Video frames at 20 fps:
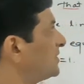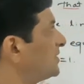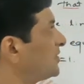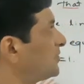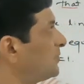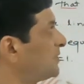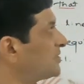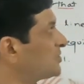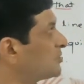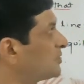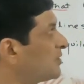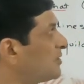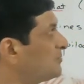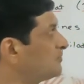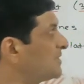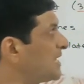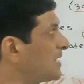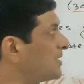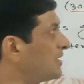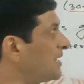Equation
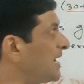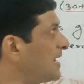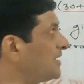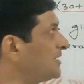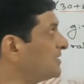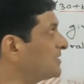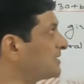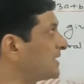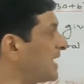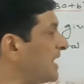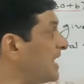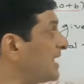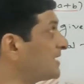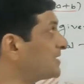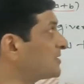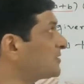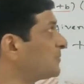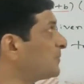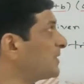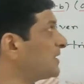of that line is
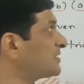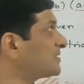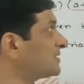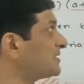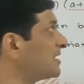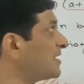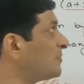Lx plus